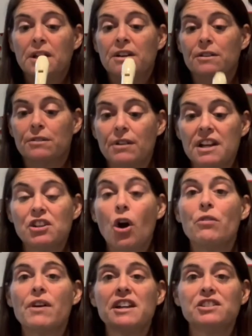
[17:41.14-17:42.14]
Rest, whole
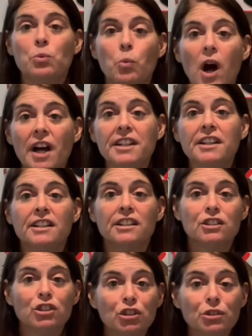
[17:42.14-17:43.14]
rest. 1,
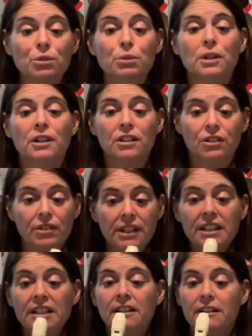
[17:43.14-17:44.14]
2, 3,
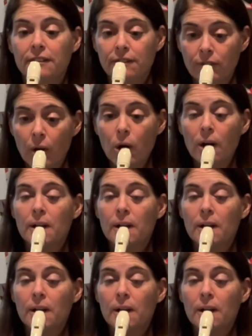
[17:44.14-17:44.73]
4.